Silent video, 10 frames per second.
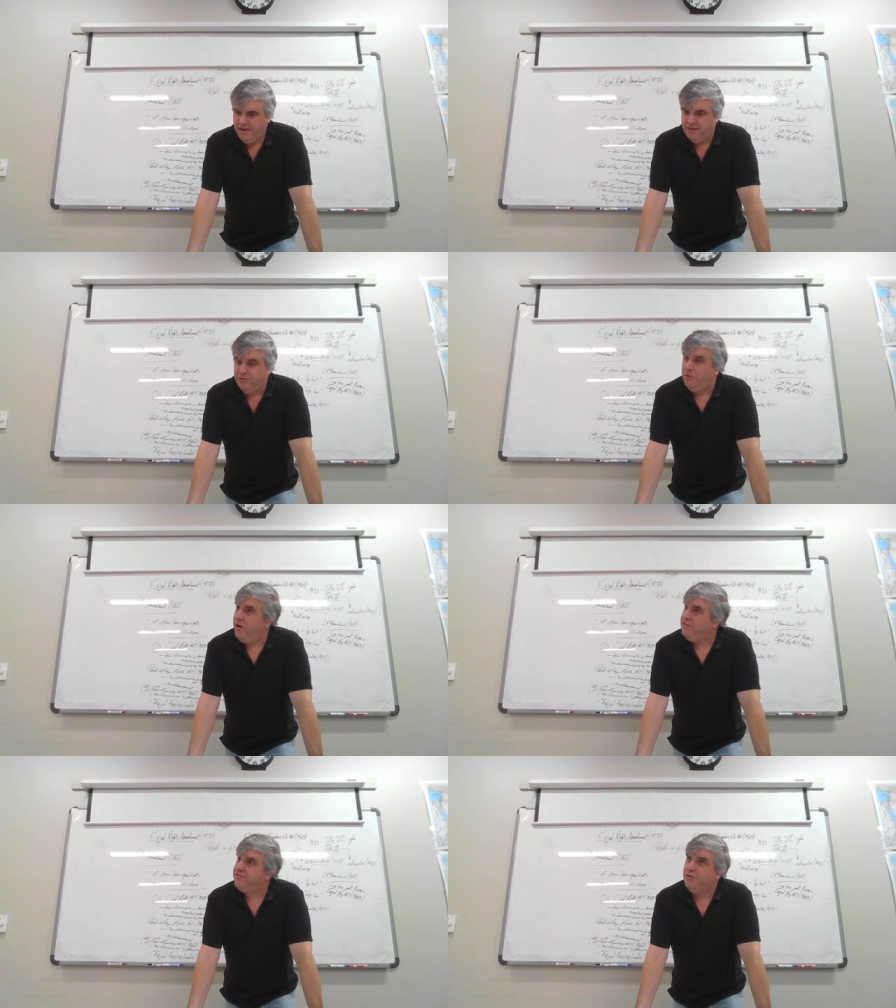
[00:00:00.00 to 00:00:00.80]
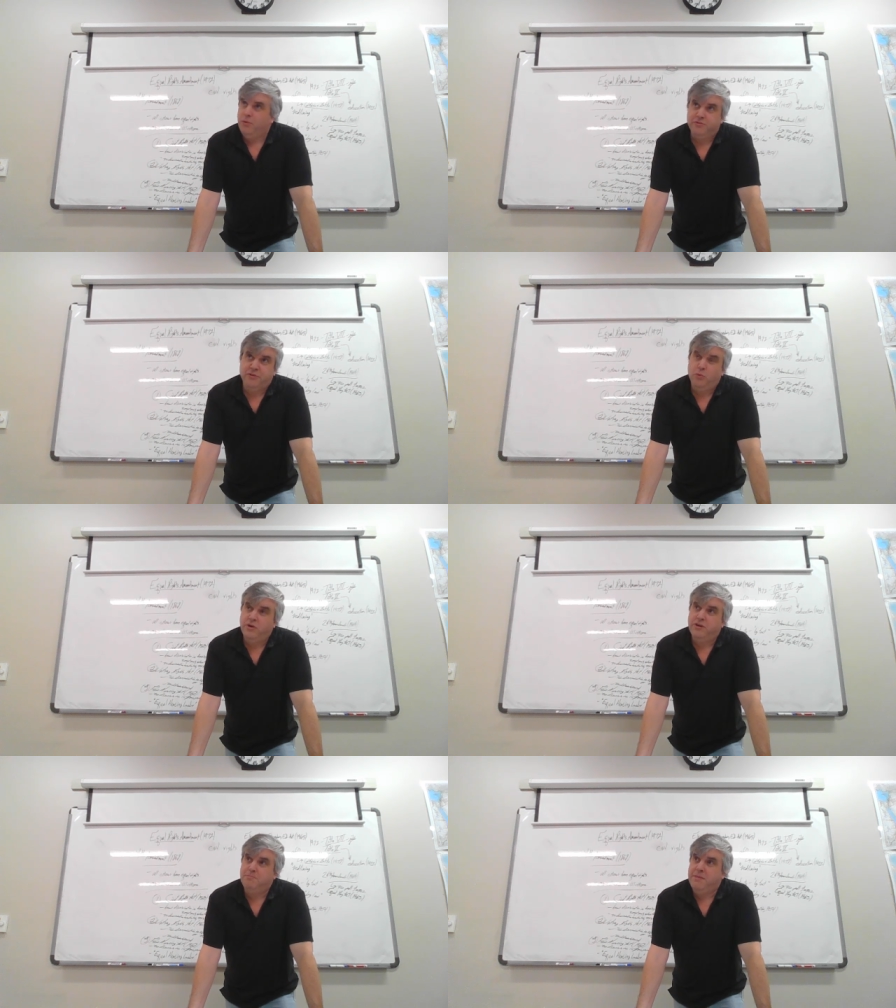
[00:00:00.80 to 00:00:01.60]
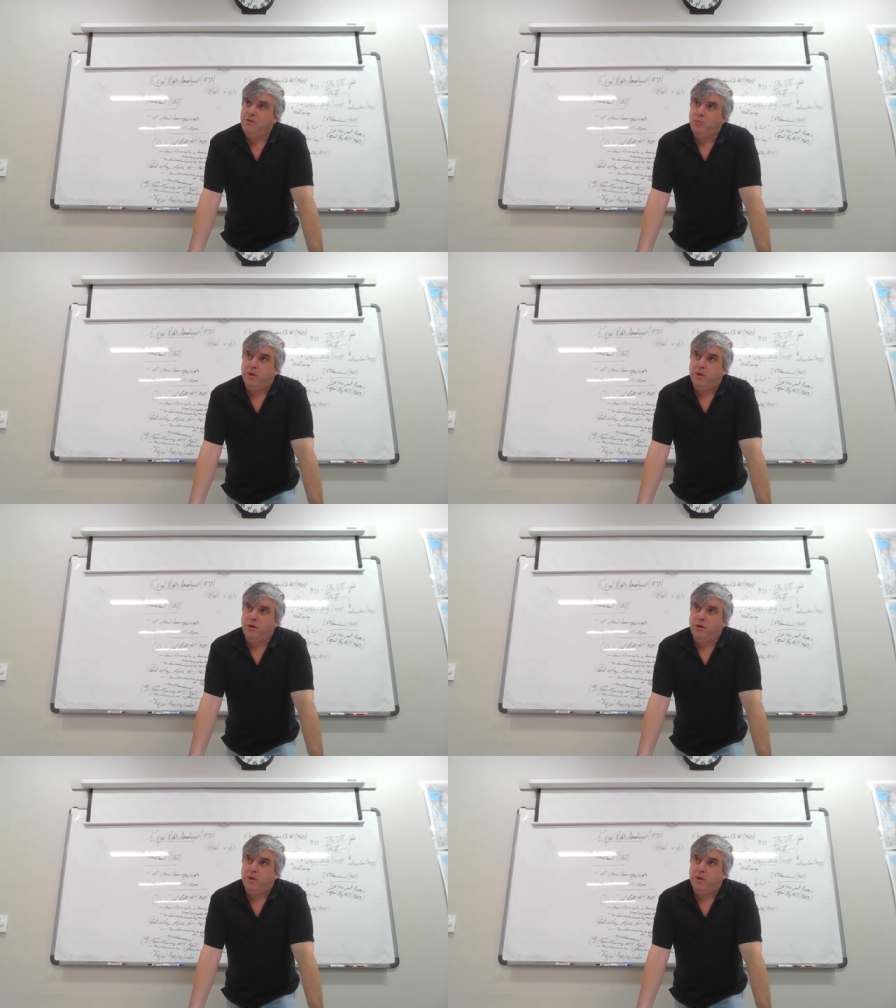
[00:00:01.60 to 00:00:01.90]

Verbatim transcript: And there are a lot of schools that wouldn't admit